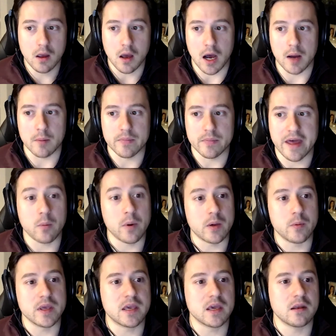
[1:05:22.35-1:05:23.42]
That way
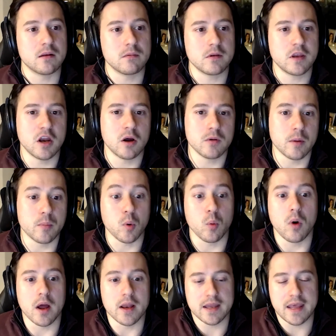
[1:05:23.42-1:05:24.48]
we can, number
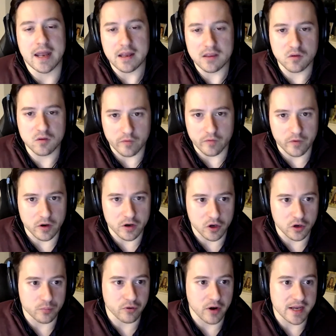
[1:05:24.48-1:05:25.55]
one, get into it for a
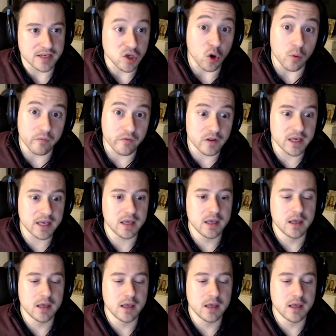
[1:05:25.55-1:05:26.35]
good price, hopefully.